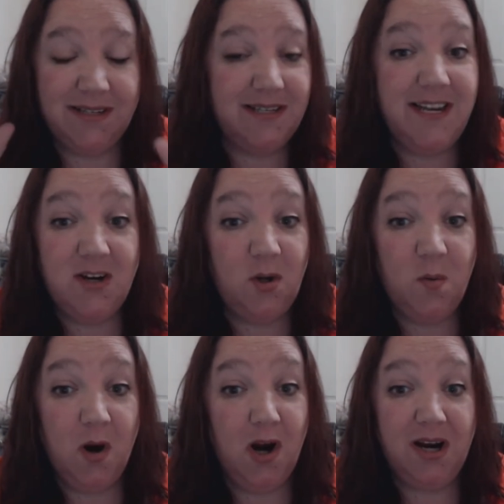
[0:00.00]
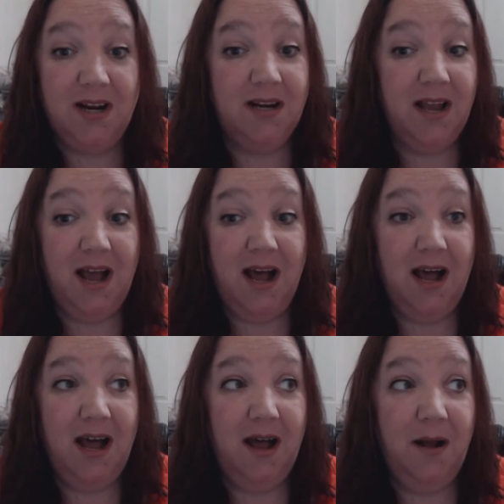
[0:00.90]
needlework,
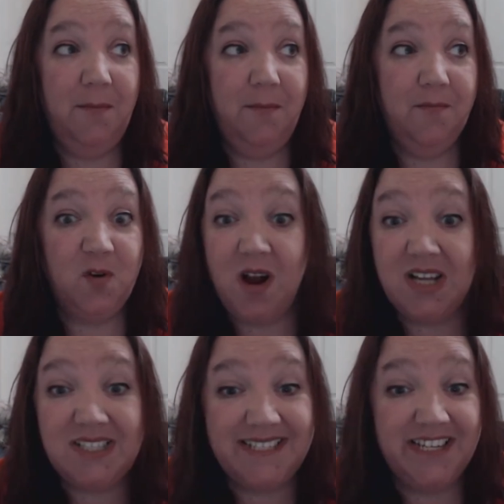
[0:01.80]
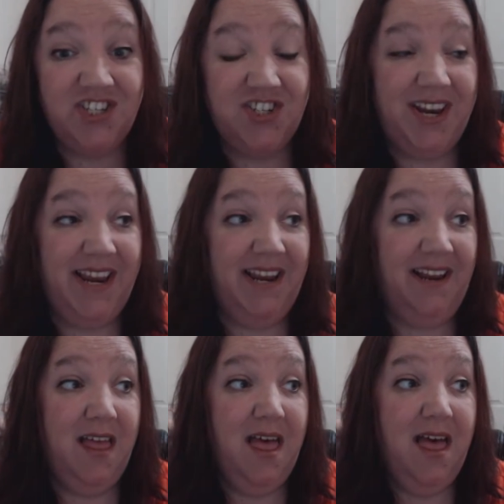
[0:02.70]
um, cross
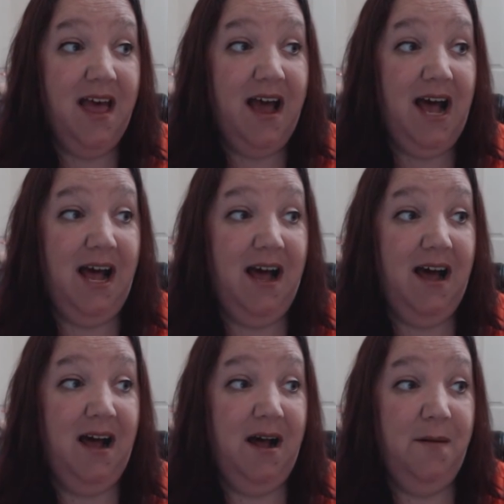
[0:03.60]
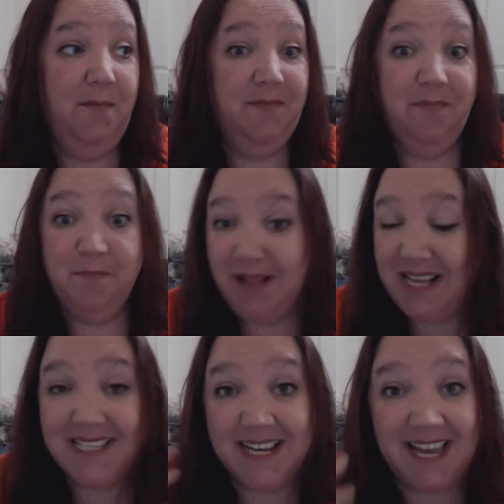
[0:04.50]
stitching, um,
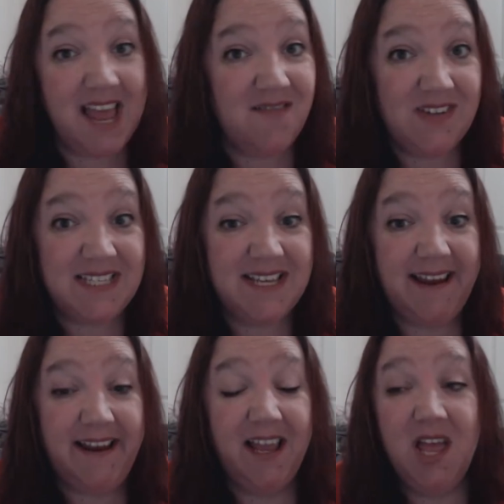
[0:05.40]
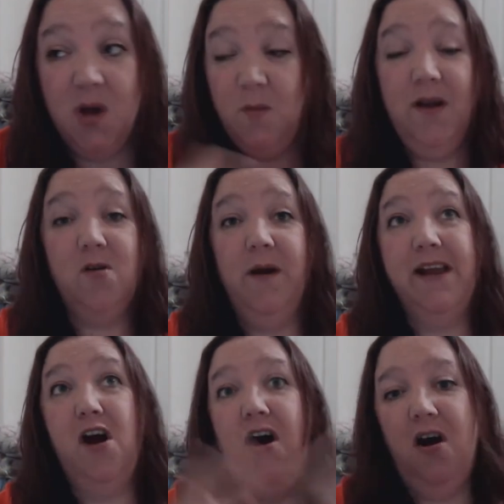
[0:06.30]
plastic canvassing. We are
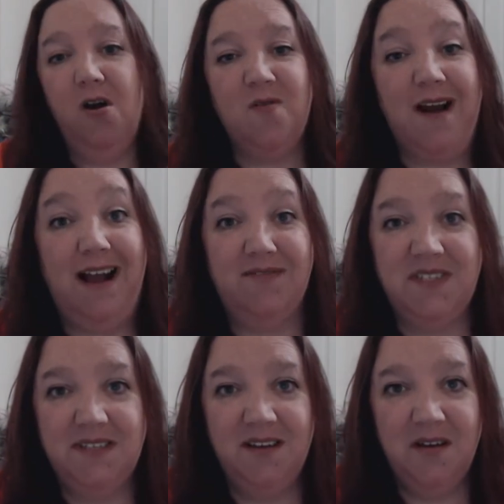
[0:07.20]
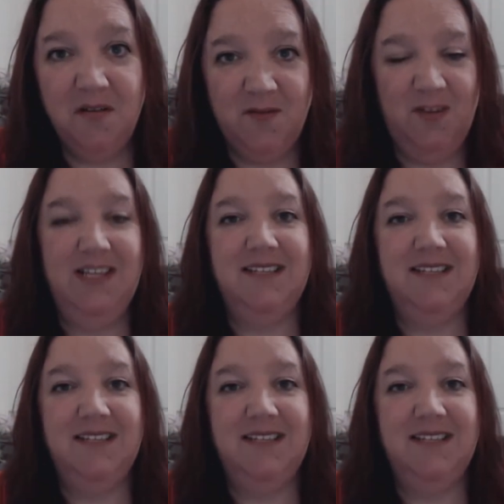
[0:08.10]
going all crafts for